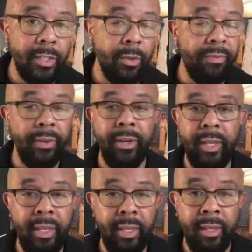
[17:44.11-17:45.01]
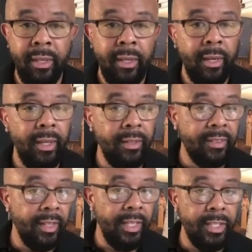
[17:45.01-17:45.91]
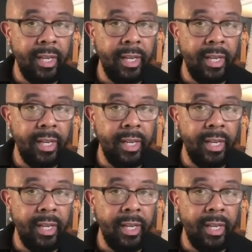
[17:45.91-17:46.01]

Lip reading: So if there are any installation